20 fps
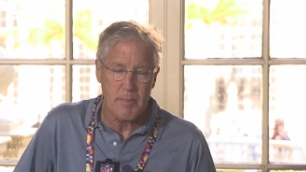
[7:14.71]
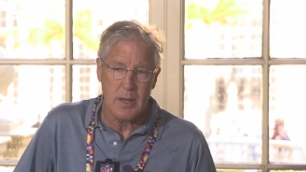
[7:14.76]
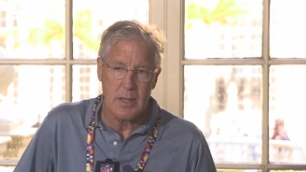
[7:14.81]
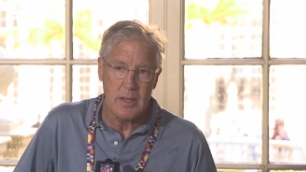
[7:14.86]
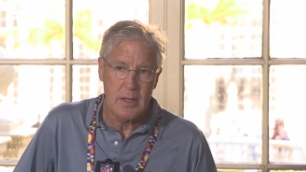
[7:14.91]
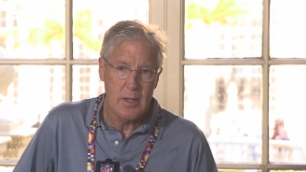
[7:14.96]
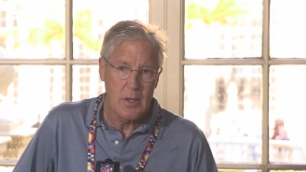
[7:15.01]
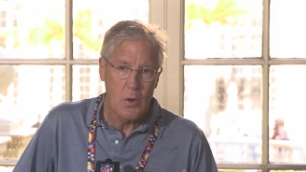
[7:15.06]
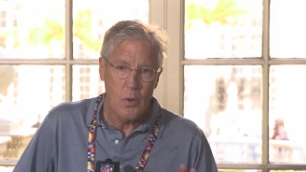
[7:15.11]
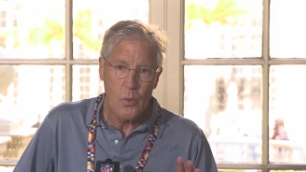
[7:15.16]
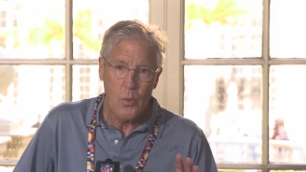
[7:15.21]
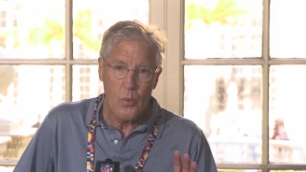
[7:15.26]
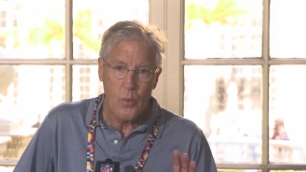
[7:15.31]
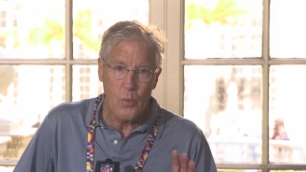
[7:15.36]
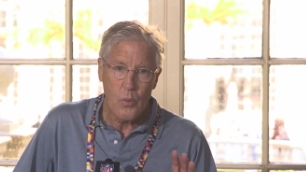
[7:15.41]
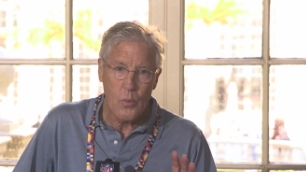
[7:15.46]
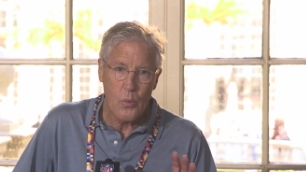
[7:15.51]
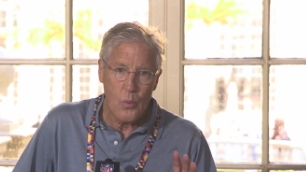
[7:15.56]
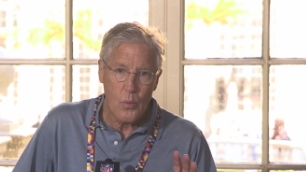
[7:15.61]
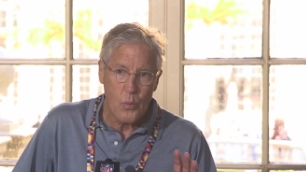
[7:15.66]
But
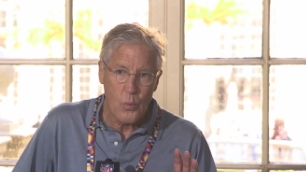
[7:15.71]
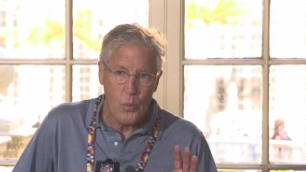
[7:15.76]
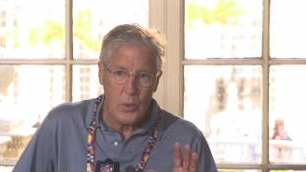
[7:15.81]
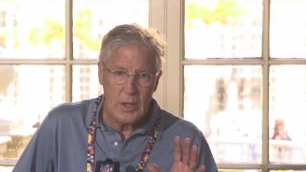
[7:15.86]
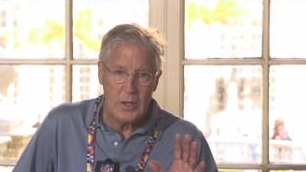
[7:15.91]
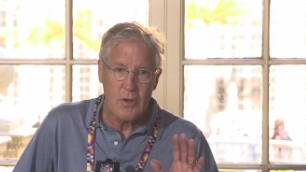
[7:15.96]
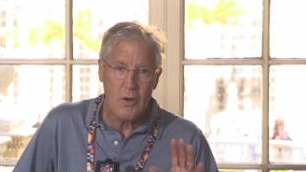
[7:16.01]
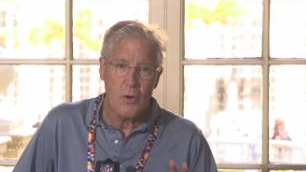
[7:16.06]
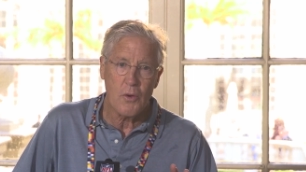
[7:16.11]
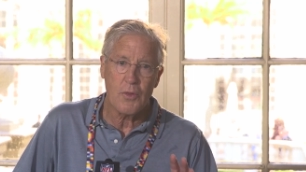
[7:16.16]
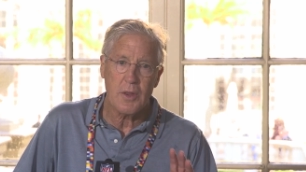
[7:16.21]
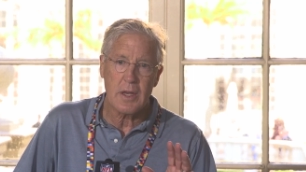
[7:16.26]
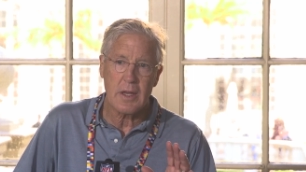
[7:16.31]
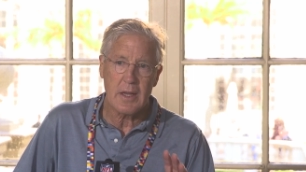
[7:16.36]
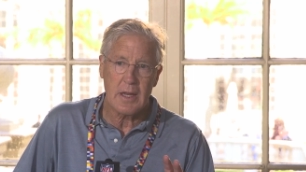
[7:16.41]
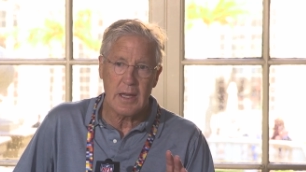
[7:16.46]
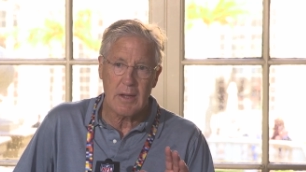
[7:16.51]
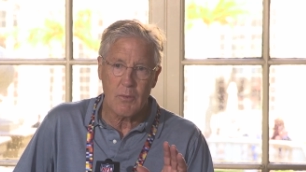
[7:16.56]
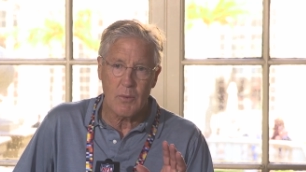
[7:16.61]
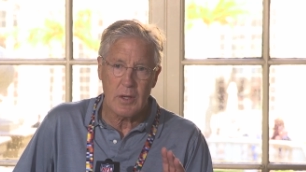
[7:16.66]
we know
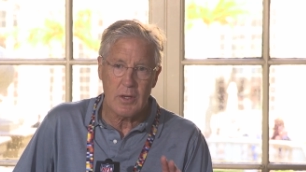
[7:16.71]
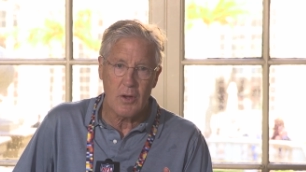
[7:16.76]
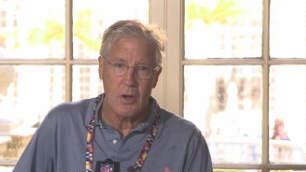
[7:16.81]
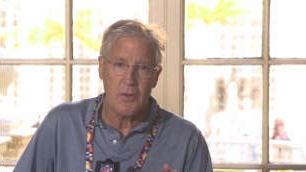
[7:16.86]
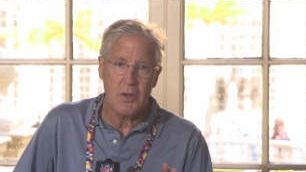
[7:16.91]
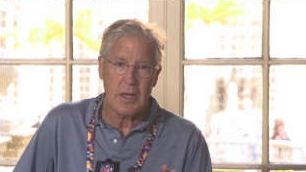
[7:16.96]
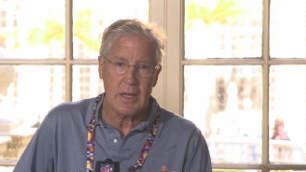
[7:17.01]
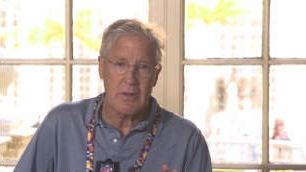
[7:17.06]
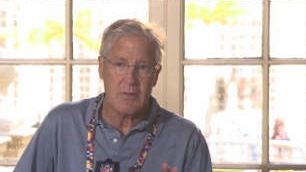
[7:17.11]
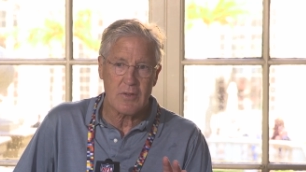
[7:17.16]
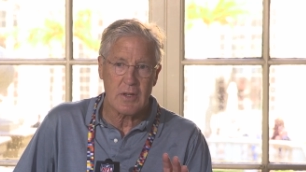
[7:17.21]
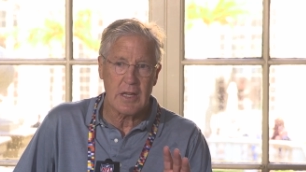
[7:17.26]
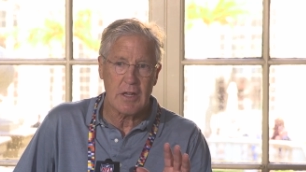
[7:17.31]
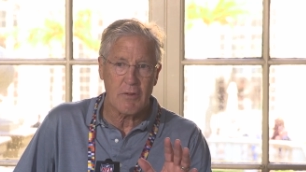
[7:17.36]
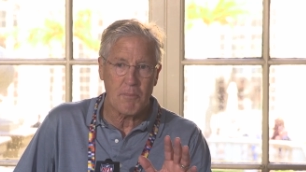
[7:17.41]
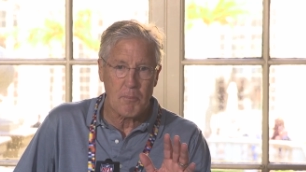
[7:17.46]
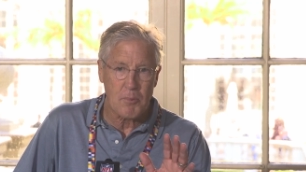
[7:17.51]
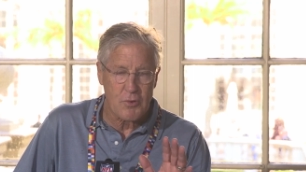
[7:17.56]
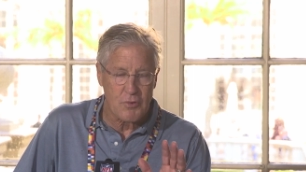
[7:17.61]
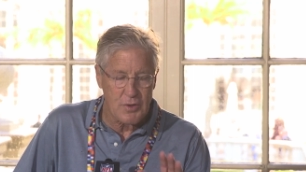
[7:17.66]
that he, we know that he's
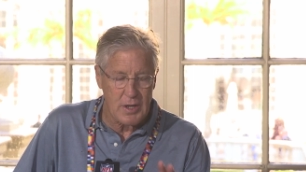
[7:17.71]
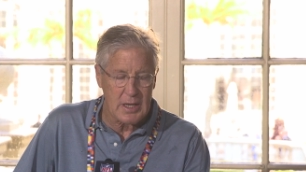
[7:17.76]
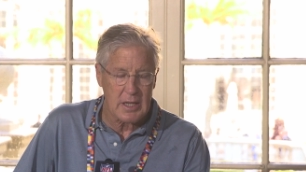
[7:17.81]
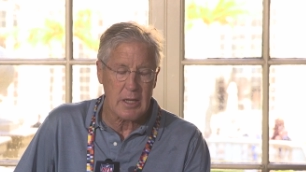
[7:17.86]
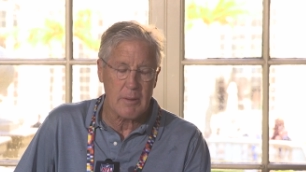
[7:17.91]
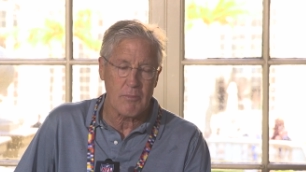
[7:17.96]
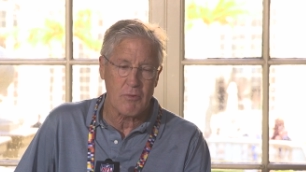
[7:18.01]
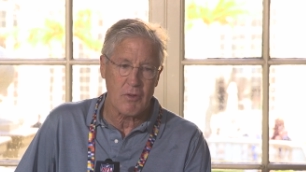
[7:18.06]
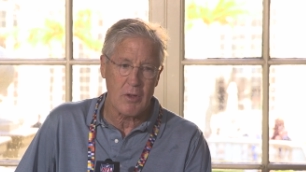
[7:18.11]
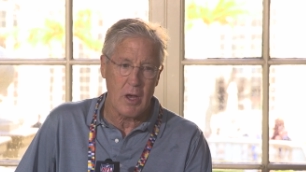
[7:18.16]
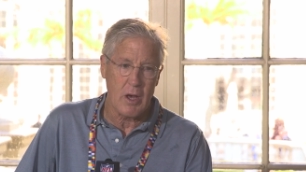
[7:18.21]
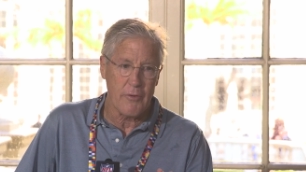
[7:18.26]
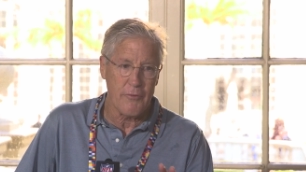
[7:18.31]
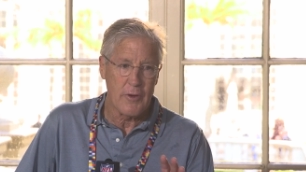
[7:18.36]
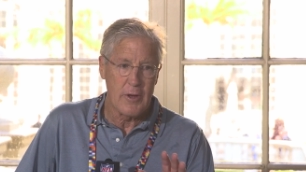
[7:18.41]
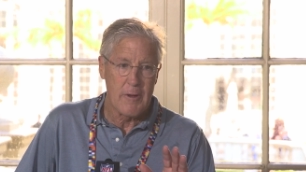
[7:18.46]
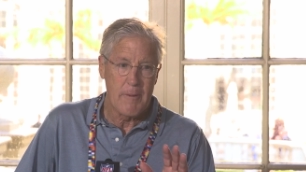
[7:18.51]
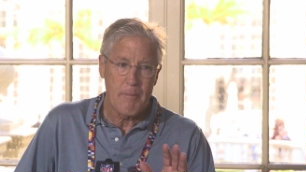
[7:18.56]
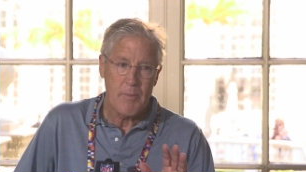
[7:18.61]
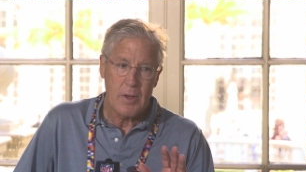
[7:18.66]
he's presenting himself
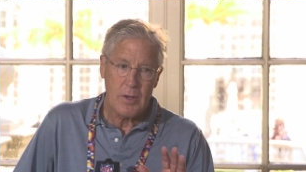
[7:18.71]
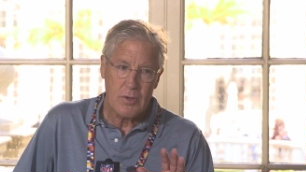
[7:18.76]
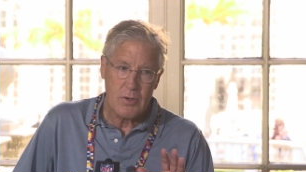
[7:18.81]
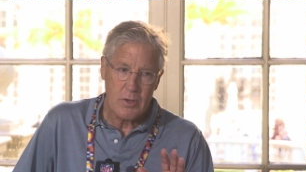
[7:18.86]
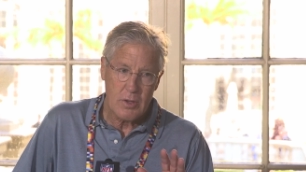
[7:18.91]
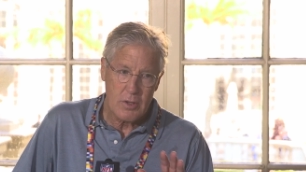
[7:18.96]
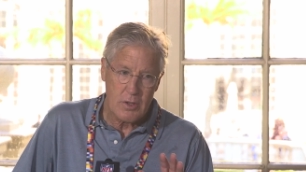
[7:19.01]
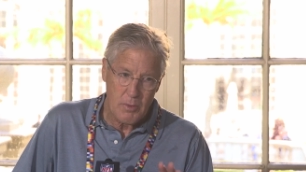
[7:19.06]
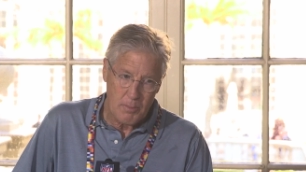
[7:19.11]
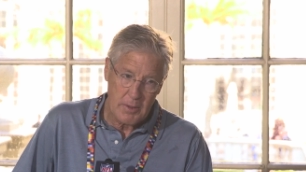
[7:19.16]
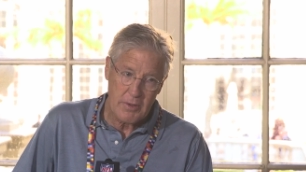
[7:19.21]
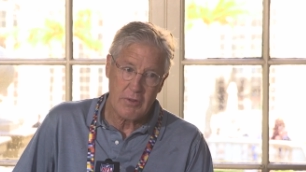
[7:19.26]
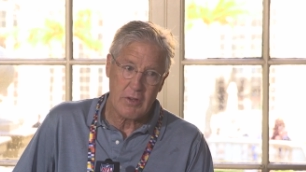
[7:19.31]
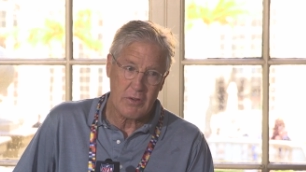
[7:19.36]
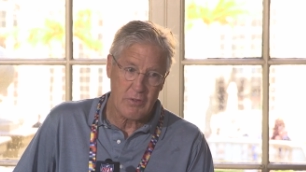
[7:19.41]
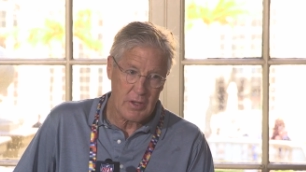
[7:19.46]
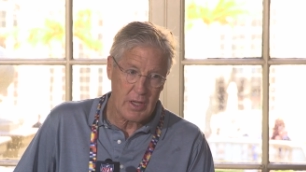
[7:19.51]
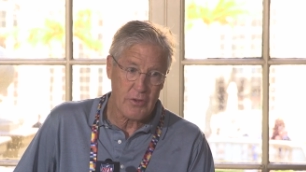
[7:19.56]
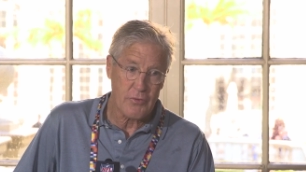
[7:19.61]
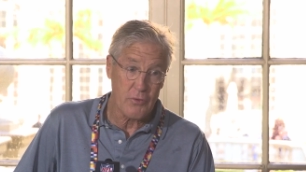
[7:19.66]
to be
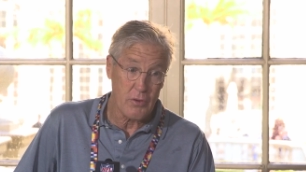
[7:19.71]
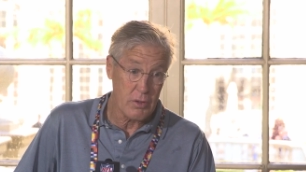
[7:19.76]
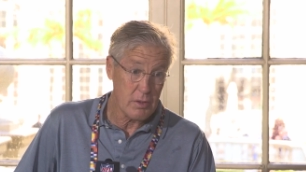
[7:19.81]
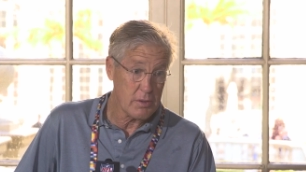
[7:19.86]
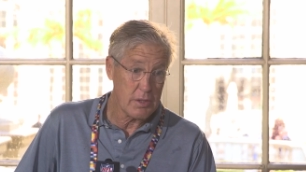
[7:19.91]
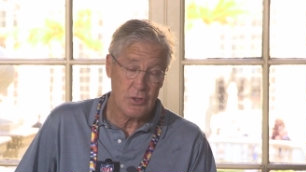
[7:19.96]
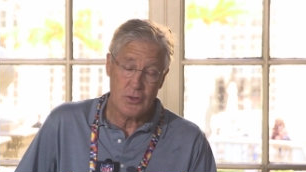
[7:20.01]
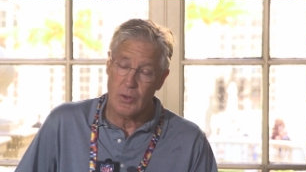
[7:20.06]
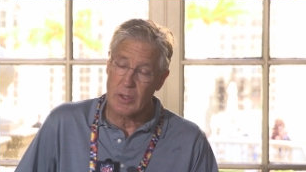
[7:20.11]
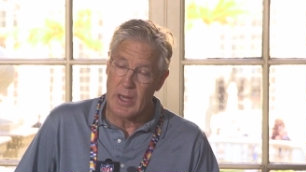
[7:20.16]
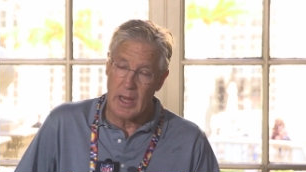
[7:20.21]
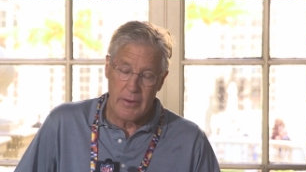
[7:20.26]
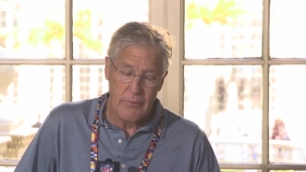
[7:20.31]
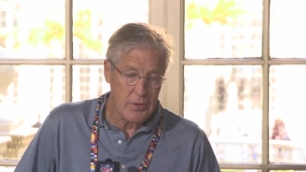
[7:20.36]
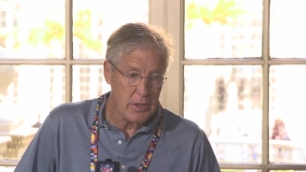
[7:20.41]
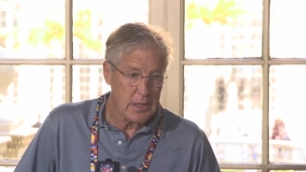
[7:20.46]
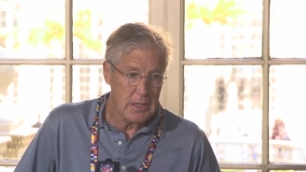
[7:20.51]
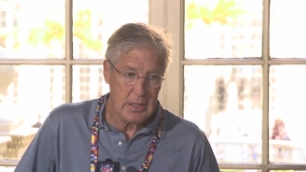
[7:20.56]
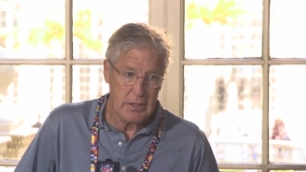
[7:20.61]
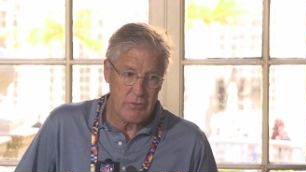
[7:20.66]
successful. He's doing
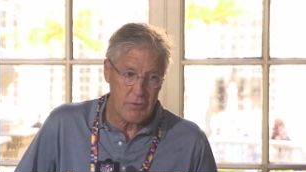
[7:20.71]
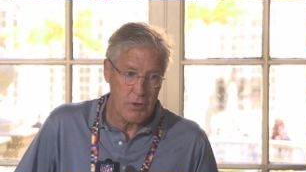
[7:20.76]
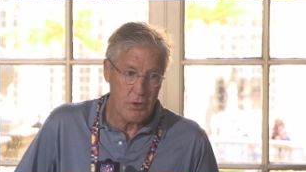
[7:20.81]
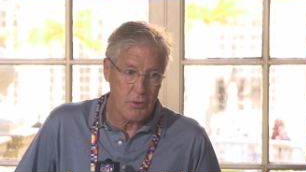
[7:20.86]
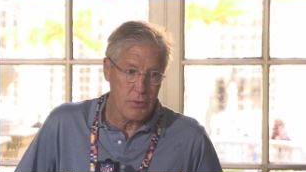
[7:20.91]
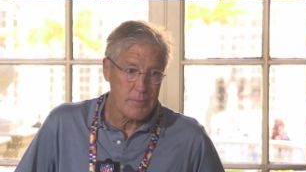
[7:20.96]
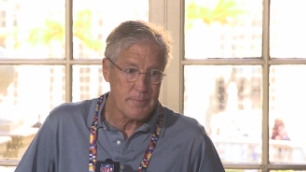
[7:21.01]
everything he needs to